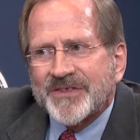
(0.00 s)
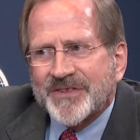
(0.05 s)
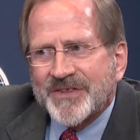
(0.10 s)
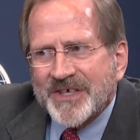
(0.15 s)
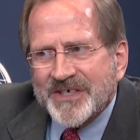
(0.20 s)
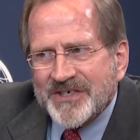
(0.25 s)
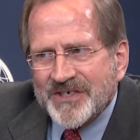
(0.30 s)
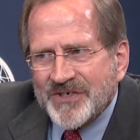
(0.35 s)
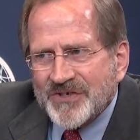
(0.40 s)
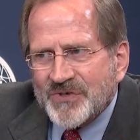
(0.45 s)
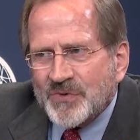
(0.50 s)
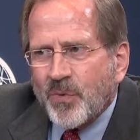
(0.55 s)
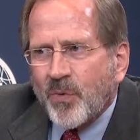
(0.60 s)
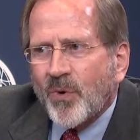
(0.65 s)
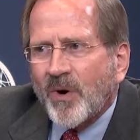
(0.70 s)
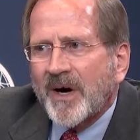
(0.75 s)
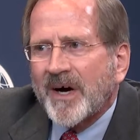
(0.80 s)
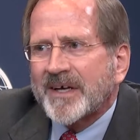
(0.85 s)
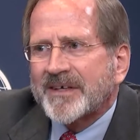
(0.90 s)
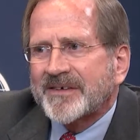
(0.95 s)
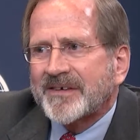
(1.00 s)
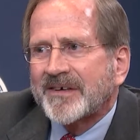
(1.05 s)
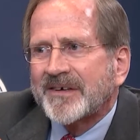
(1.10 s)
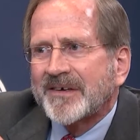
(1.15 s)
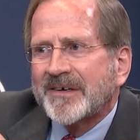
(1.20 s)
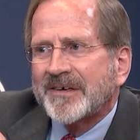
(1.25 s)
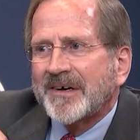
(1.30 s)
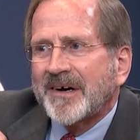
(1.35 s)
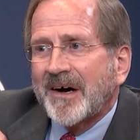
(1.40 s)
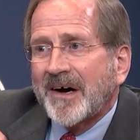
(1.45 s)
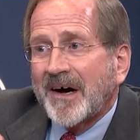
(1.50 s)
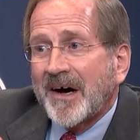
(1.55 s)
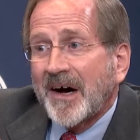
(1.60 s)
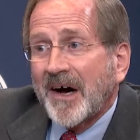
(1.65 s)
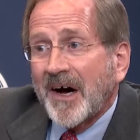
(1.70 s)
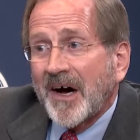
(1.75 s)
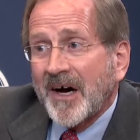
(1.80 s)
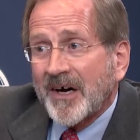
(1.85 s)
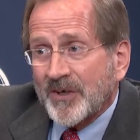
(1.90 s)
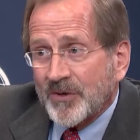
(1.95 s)
This is what
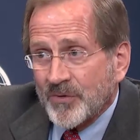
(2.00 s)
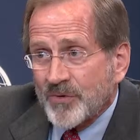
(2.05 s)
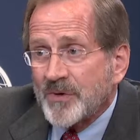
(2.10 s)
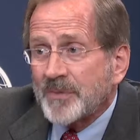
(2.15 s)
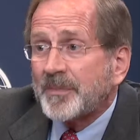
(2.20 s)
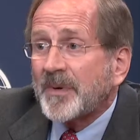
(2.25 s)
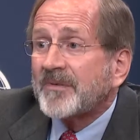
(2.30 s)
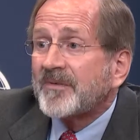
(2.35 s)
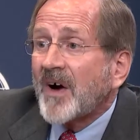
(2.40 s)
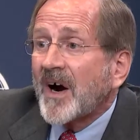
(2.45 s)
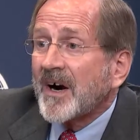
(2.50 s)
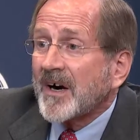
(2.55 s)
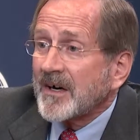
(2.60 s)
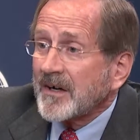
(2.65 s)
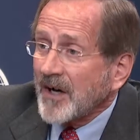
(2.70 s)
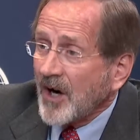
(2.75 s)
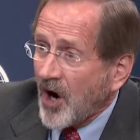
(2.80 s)
a group of our